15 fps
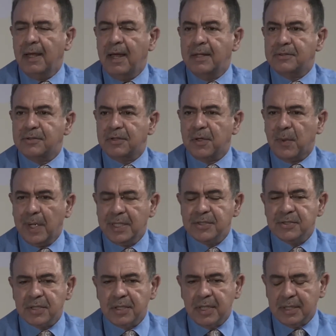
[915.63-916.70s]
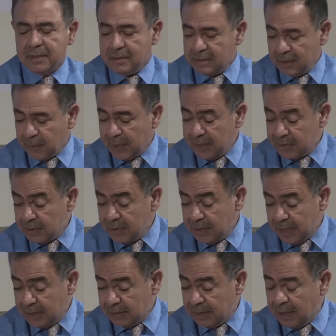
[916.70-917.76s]
And so the question
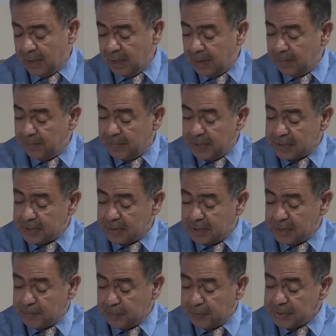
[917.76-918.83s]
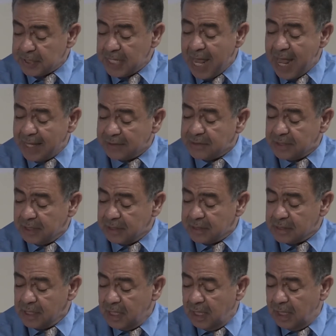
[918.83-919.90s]
that this person asked
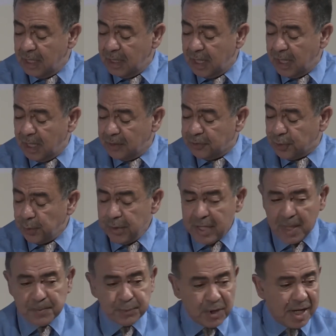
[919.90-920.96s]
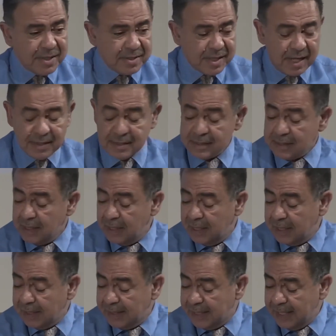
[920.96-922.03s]
is, through that process,
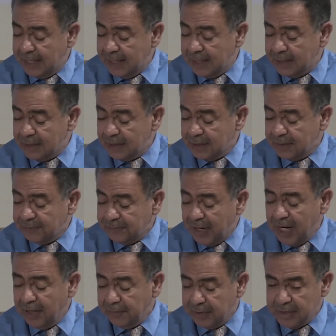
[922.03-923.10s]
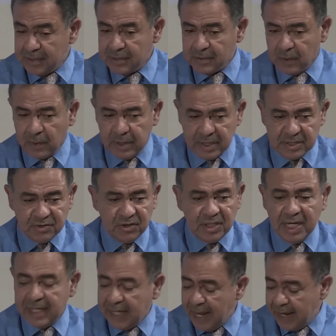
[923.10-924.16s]
can the virus or its
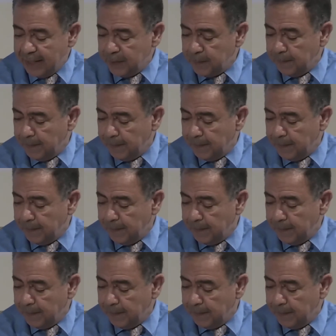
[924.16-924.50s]
DNA